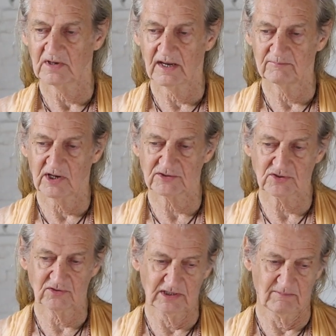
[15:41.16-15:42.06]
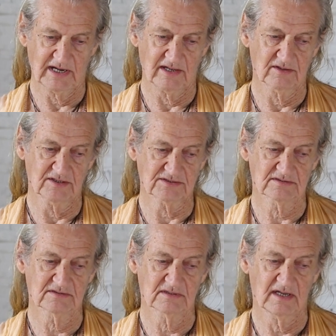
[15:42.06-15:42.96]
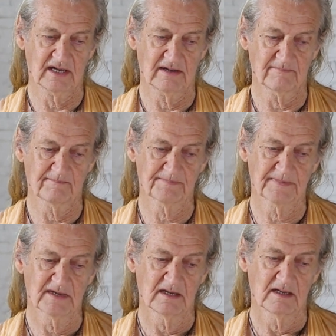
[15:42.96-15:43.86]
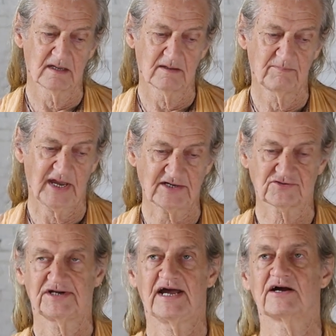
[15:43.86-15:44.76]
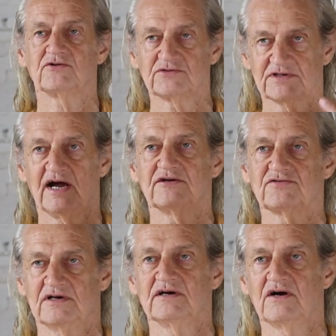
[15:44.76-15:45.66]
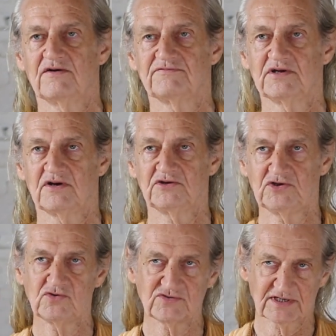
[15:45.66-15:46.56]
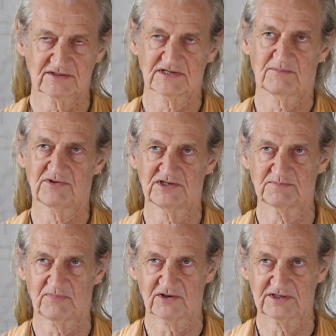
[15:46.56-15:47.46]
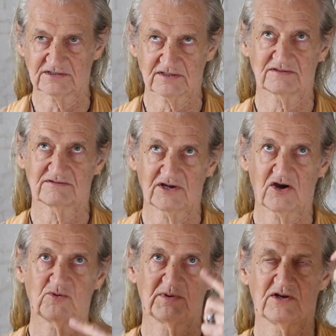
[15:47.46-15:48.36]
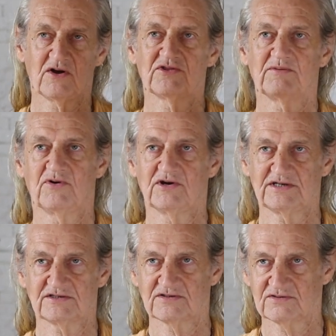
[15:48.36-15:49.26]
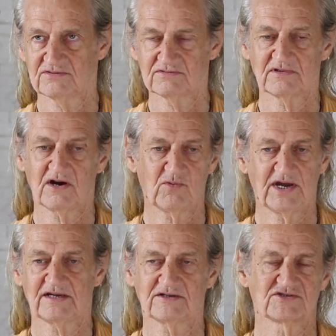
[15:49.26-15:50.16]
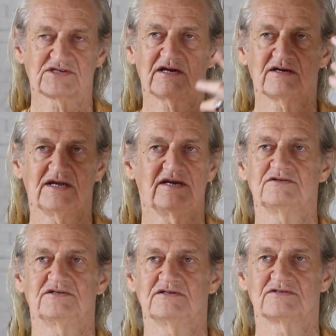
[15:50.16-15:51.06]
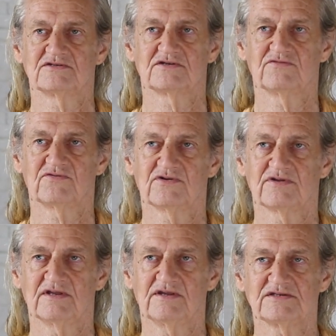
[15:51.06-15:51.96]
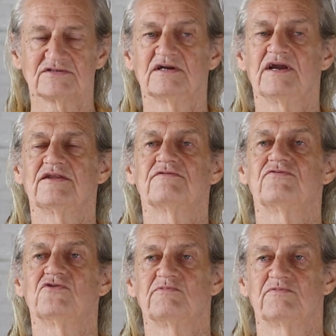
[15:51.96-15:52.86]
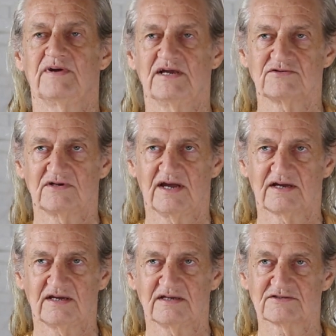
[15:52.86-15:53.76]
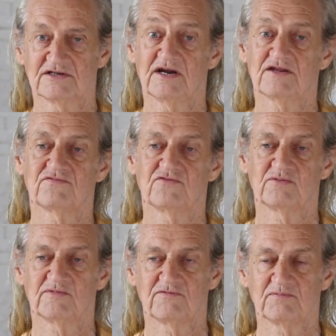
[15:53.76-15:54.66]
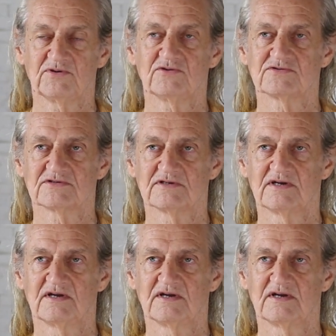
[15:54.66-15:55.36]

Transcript: I'm not talking about this patriarchal Tantra of, using somebody's body to go beyond the body to awaken subtle energies and so forth. It's another form of patriarchy. It's another form of abuse.